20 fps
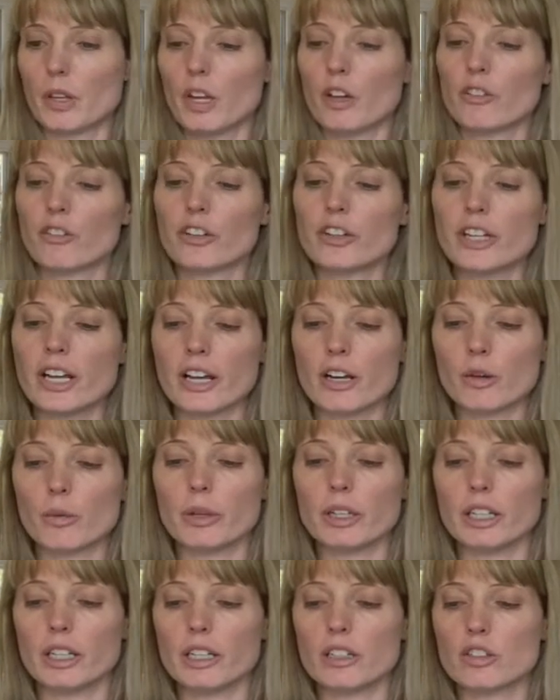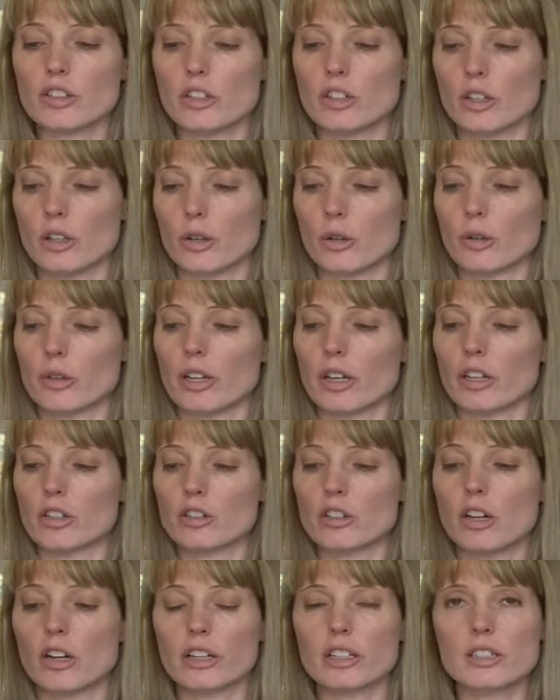For now, we need to know that as
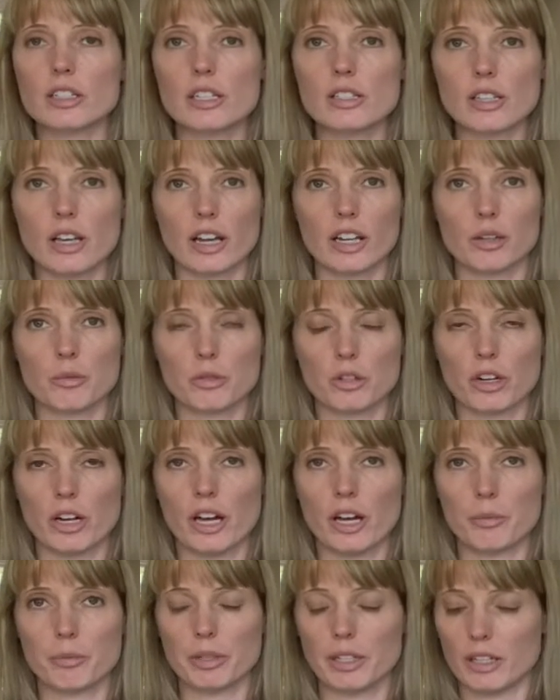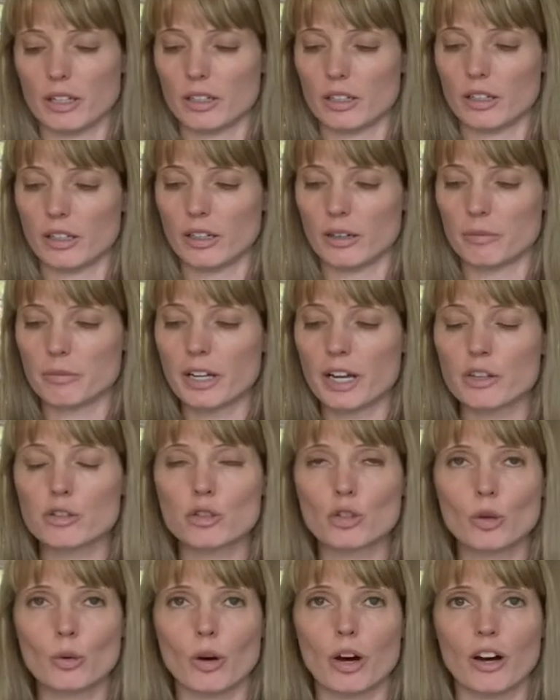long as these items are happening, not
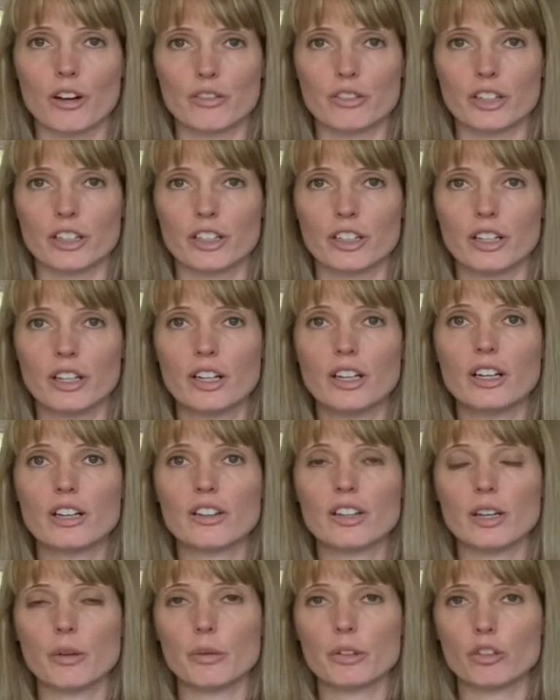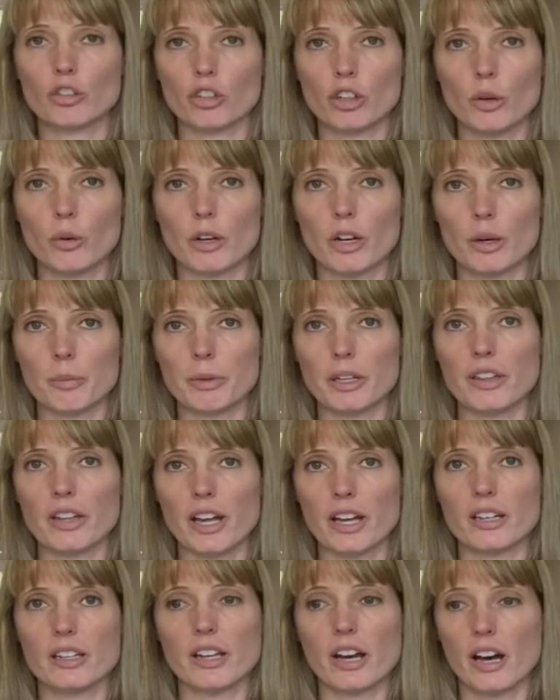too often, they would show up in
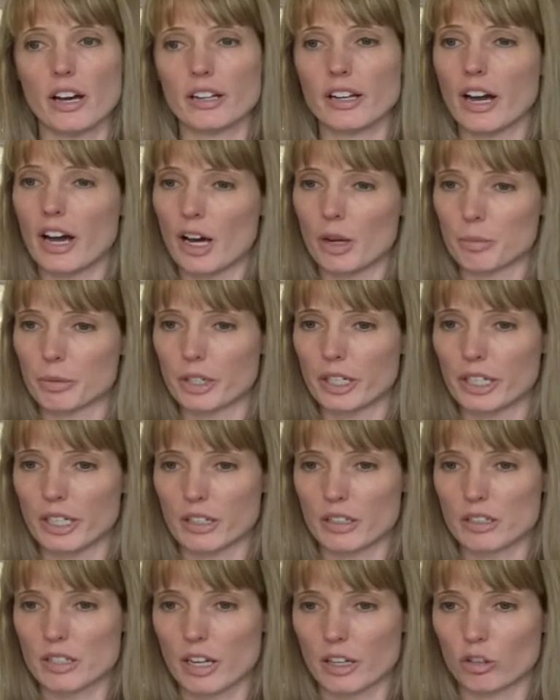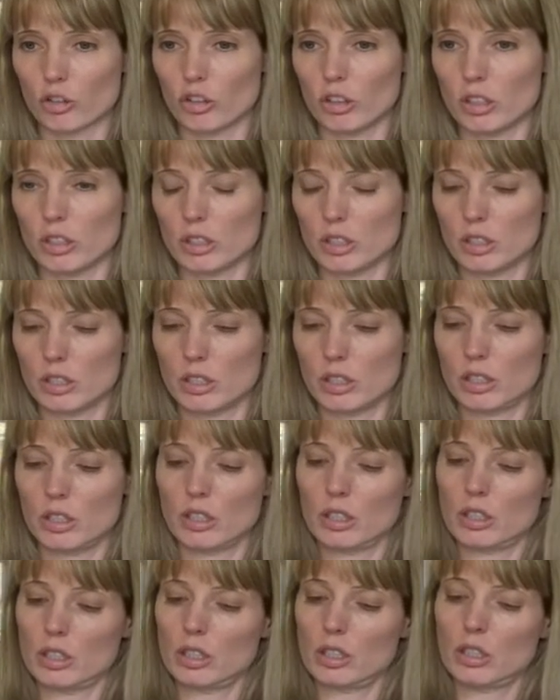that non-operating section.
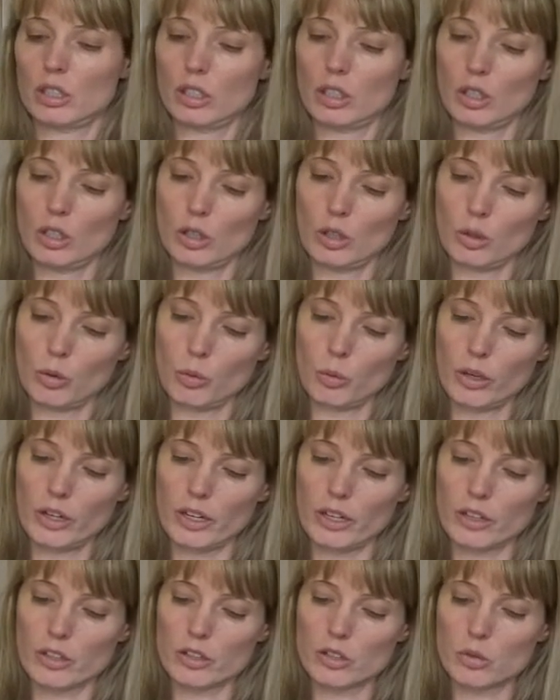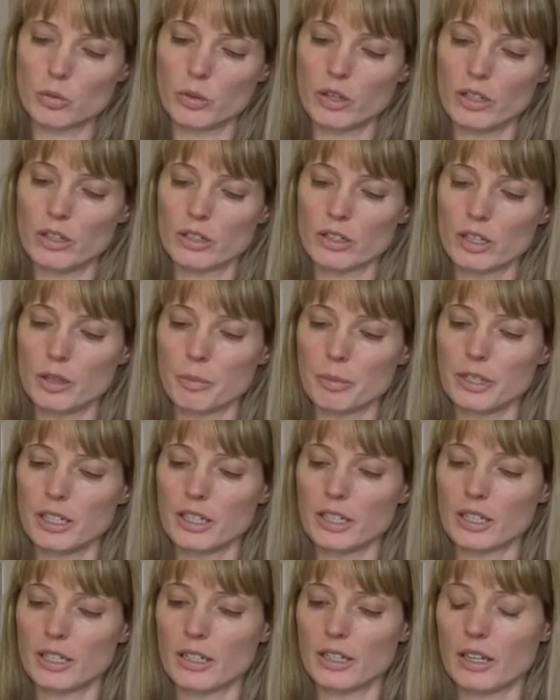What else? Well, a company
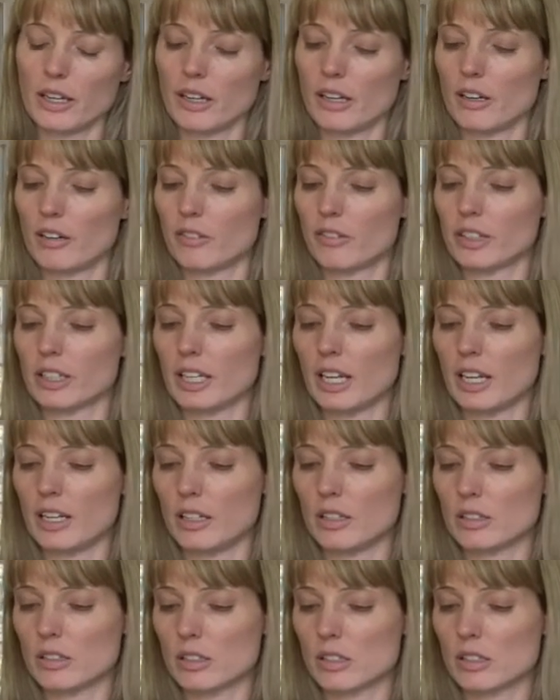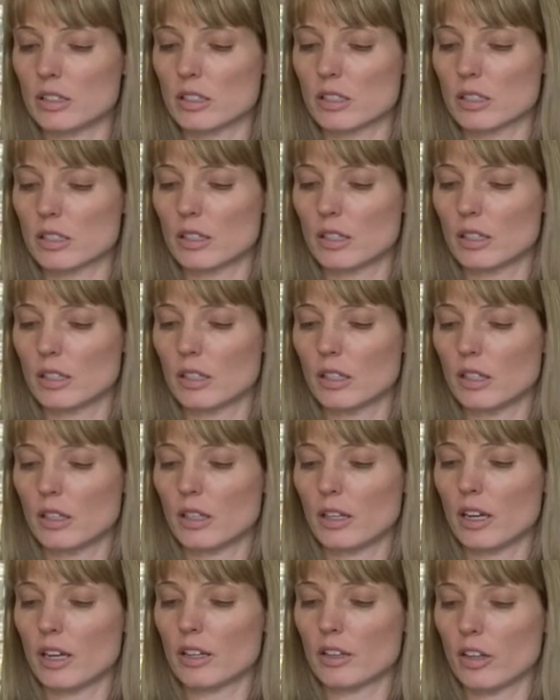can have gains
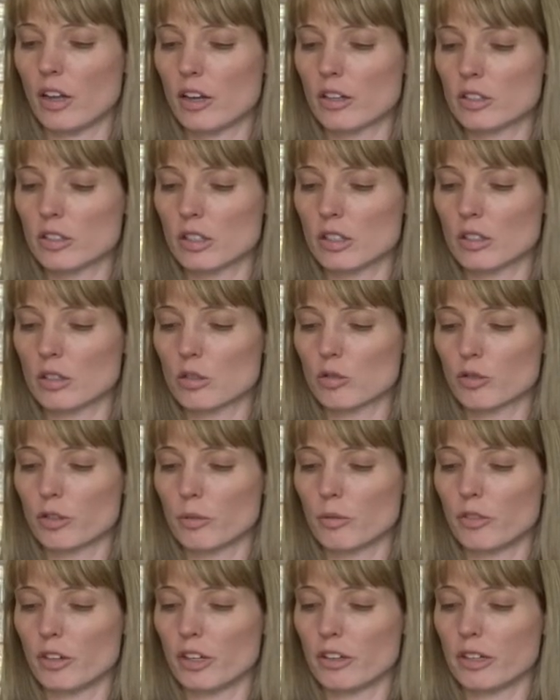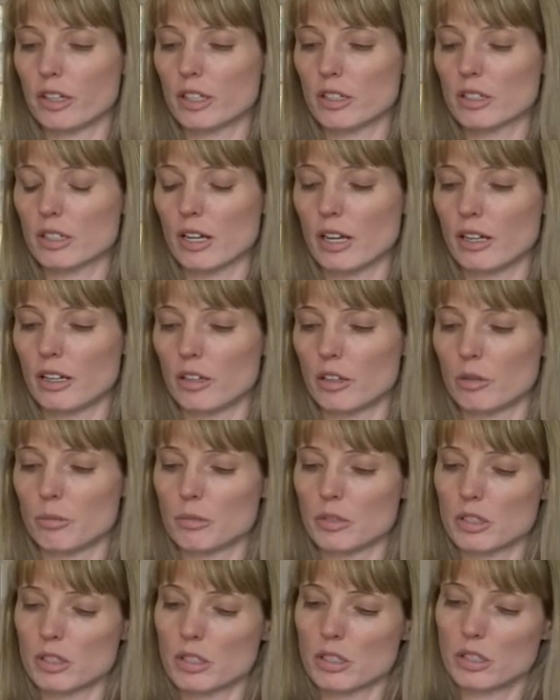and losses from various
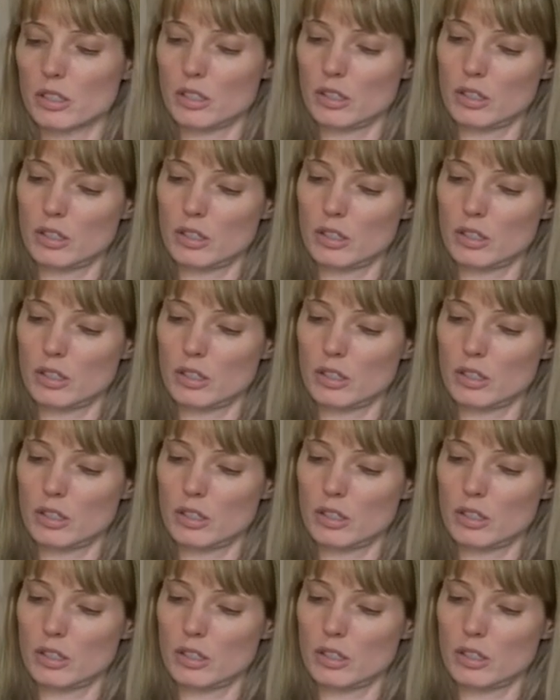items.